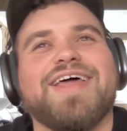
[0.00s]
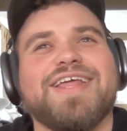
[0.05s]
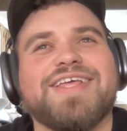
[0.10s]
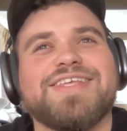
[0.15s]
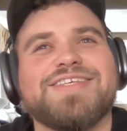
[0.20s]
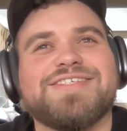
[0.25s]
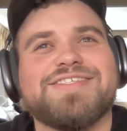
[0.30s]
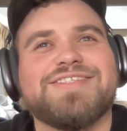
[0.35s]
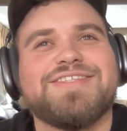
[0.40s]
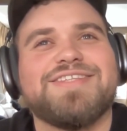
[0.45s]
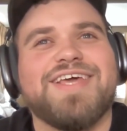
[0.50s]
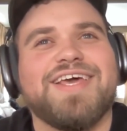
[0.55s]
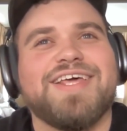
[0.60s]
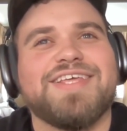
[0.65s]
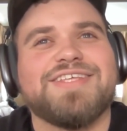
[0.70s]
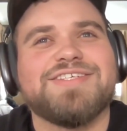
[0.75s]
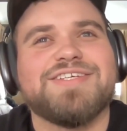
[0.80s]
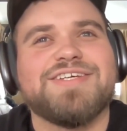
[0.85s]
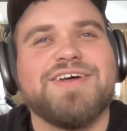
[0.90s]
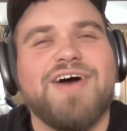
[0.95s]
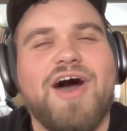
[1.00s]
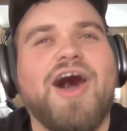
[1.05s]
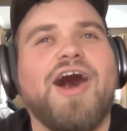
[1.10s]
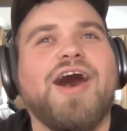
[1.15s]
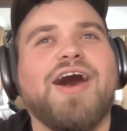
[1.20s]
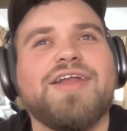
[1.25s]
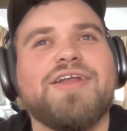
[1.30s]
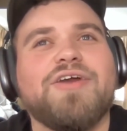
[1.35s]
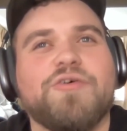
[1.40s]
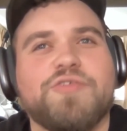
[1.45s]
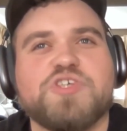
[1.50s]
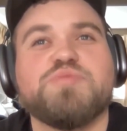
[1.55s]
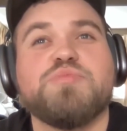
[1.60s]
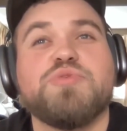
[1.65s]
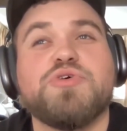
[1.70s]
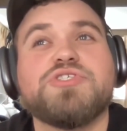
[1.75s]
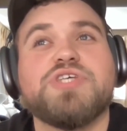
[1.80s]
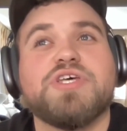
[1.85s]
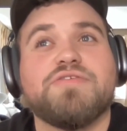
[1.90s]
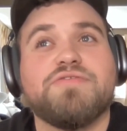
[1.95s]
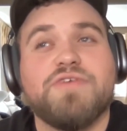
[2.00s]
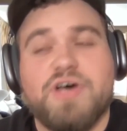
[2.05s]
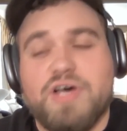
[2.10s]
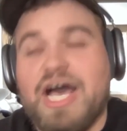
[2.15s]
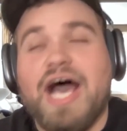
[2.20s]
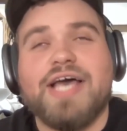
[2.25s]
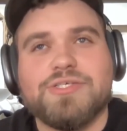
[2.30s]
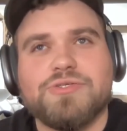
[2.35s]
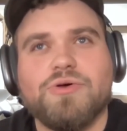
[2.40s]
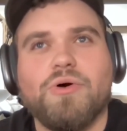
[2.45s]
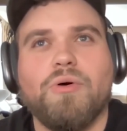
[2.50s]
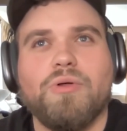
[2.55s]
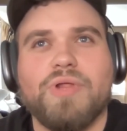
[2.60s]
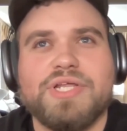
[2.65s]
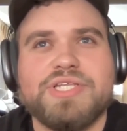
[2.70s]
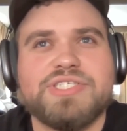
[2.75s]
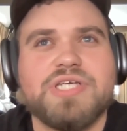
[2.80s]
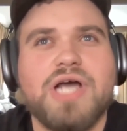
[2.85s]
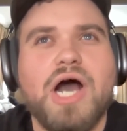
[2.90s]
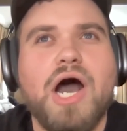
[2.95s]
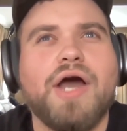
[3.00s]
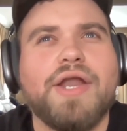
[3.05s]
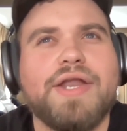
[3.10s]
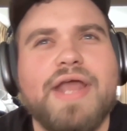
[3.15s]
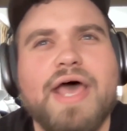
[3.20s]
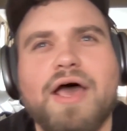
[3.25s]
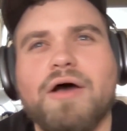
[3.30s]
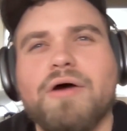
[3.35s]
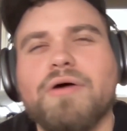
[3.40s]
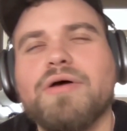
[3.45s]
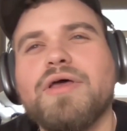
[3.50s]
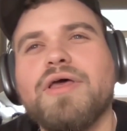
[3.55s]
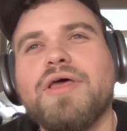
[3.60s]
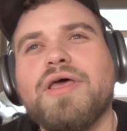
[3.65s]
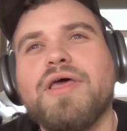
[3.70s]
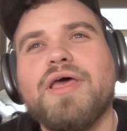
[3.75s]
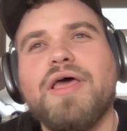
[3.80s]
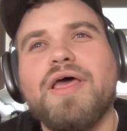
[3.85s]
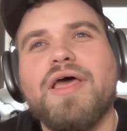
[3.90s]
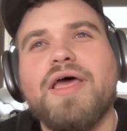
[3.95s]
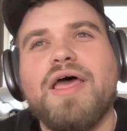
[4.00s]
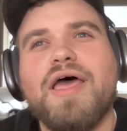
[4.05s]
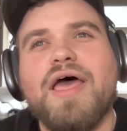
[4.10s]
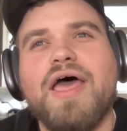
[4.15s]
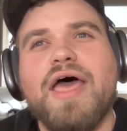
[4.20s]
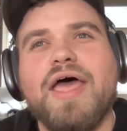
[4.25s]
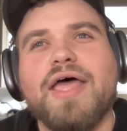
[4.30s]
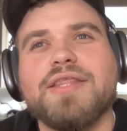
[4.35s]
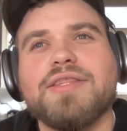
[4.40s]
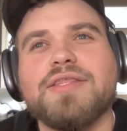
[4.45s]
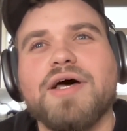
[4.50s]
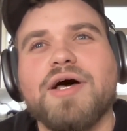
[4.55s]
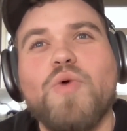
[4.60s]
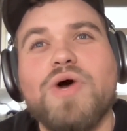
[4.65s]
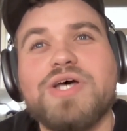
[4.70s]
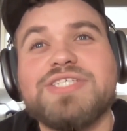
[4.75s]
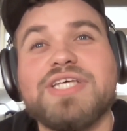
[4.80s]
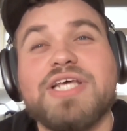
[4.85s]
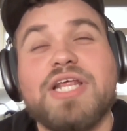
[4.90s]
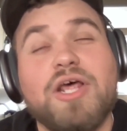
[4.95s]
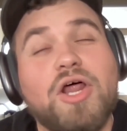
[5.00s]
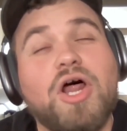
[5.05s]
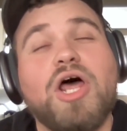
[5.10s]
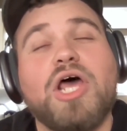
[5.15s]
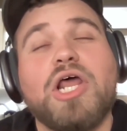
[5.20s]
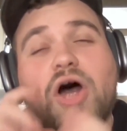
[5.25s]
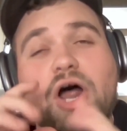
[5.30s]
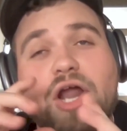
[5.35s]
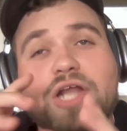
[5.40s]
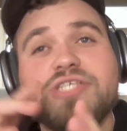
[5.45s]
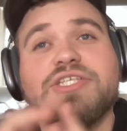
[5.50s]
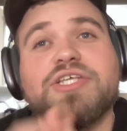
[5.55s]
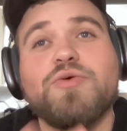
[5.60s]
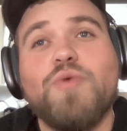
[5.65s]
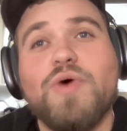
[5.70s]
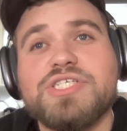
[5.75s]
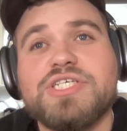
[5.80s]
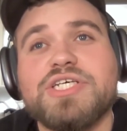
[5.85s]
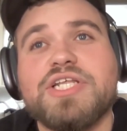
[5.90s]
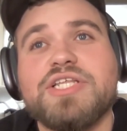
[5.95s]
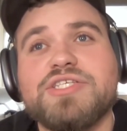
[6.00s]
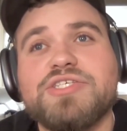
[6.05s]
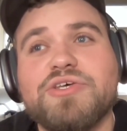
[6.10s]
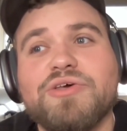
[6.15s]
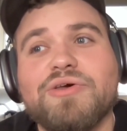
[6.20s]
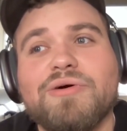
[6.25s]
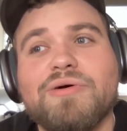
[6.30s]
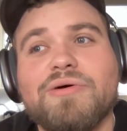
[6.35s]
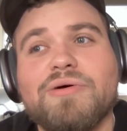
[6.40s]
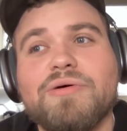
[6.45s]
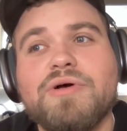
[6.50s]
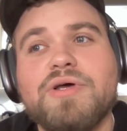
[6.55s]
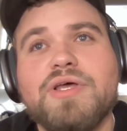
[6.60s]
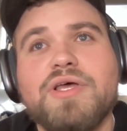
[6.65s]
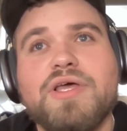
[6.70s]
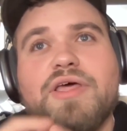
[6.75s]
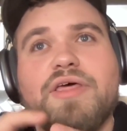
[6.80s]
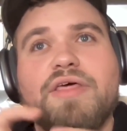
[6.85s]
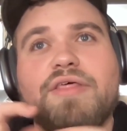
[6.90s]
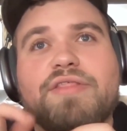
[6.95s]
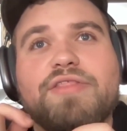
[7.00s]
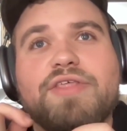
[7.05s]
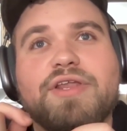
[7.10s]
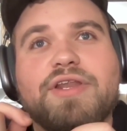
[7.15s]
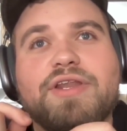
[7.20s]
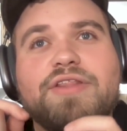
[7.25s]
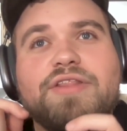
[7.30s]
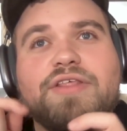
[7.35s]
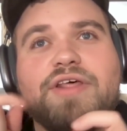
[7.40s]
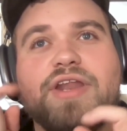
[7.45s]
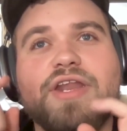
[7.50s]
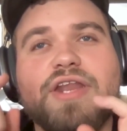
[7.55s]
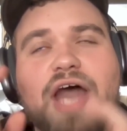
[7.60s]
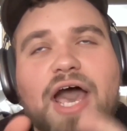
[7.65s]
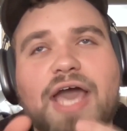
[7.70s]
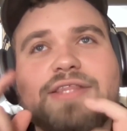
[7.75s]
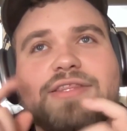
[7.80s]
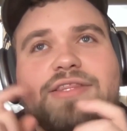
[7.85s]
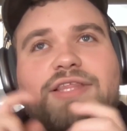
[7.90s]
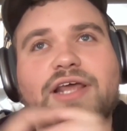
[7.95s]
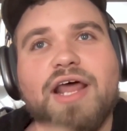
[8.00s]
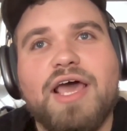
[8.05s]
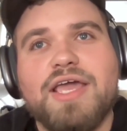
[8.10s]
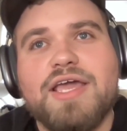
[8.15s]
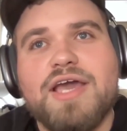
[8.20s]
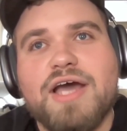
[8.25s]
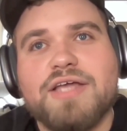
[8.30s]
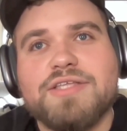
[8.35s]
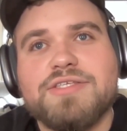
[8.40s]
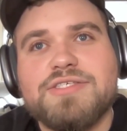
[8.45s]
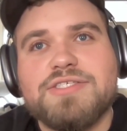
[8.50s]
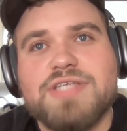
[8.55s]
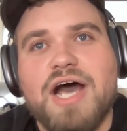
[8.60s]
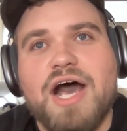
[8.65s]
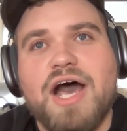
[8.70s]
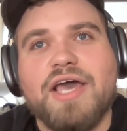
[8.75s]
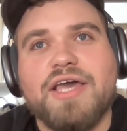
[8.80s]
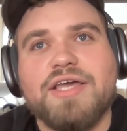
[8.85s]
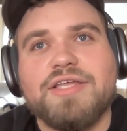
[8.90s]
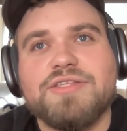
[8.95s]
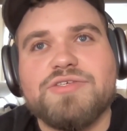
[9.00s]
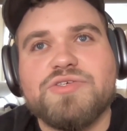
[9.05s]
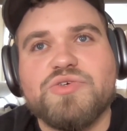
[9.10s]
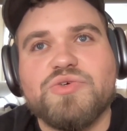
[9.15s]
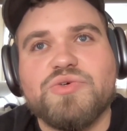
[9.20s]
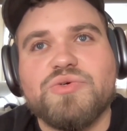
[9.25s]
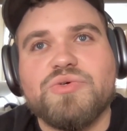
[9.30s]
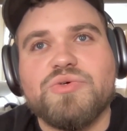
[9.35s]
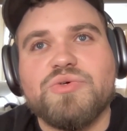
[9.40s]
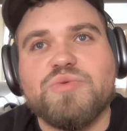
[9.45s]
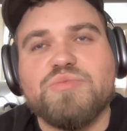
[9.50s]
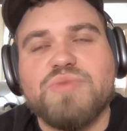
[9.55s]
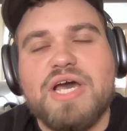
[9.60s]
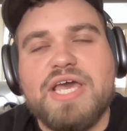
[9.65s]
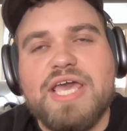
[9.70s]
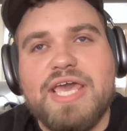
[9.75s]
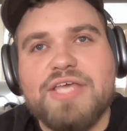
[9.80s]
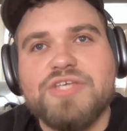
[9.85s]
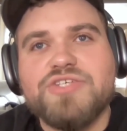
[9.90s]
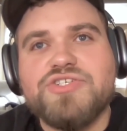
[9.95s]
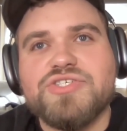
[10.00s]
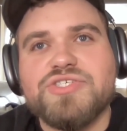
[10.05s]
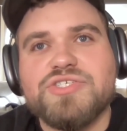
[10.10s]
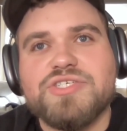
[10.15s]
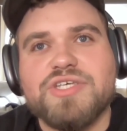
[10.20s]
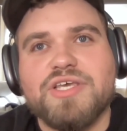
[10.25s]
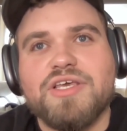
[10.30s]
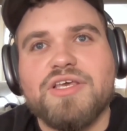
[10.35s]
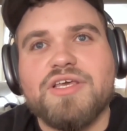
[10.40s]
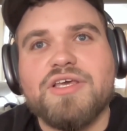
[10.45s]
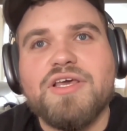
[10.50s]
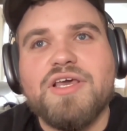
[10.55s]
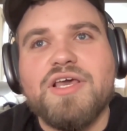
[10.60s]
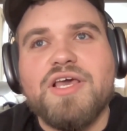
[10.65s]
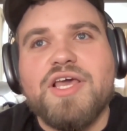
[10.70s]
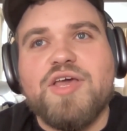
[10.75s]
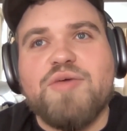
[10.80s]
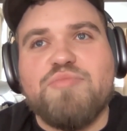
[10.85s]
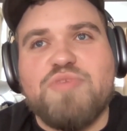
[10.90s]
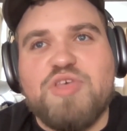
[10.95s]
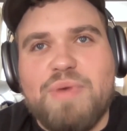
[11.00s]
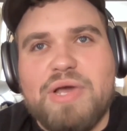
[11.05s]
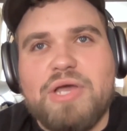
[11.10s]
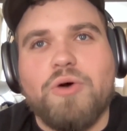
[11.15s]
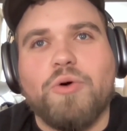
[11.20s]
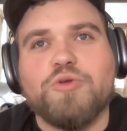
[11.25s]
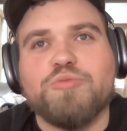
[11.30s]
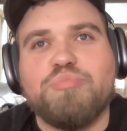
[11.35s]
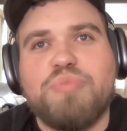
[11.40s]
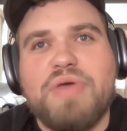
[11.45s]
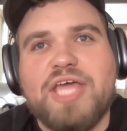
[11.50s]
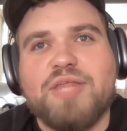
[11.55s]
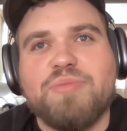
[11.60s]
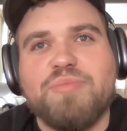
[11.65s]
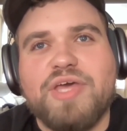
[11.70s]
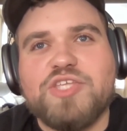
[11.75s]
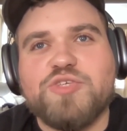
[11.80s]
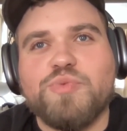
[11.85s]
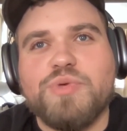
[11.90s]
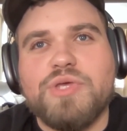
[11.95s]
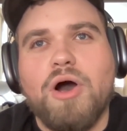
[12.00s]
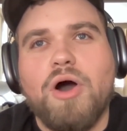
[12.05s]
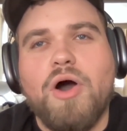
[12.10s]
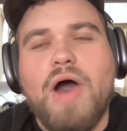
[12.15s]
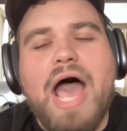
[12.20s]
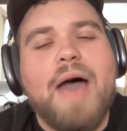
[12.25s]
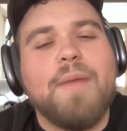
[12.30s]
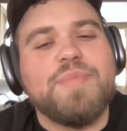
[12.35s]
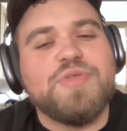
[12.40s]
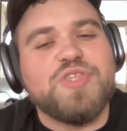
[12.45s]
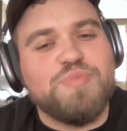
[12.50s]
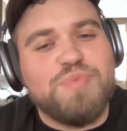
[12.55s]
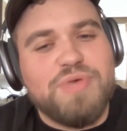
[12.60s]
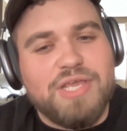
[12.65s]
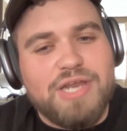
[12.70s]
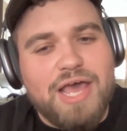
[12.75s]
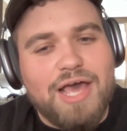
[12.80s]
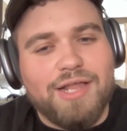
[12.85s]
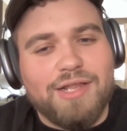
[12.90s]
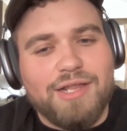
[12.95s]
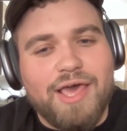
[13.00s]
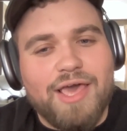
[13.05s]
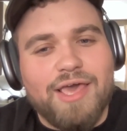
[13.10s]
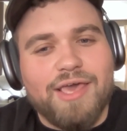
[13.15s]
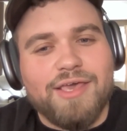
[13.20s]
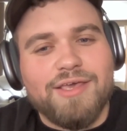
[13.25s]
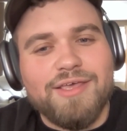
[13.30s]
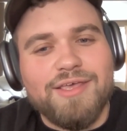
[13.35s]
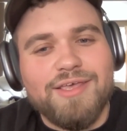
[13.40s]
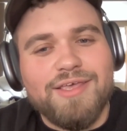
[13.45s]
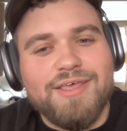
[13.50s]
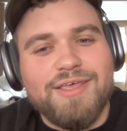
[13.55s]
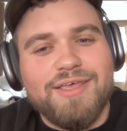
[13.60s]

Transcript: and it's gone, or this music sized hole and it's gone now. And it wasn't, it honestly wasn't until the night that I got signed to my agency, me and my old bandmates, we all happened to be in LA